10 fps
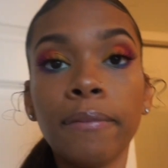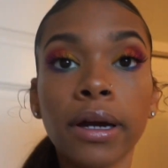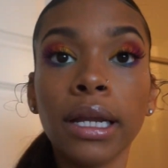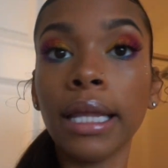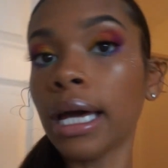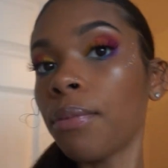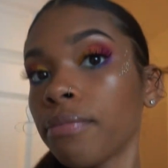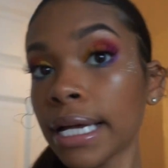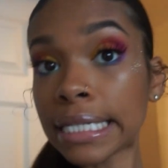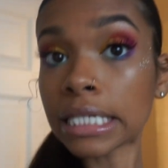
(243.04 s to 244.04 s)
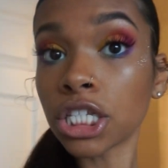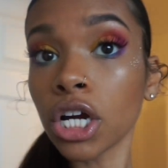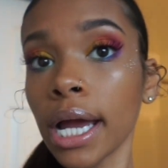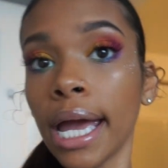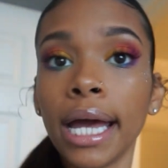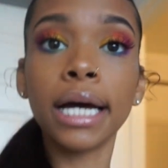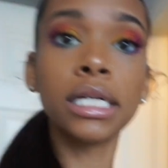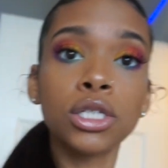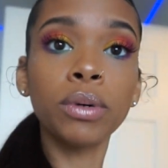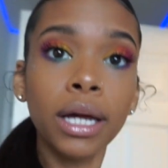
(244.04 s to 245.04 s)
then we're gonna link up with my sister
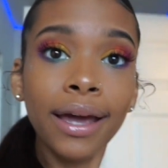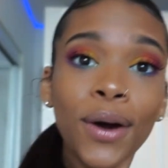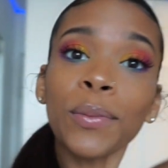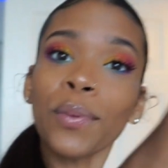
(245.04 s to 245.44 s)
and we're gonna go to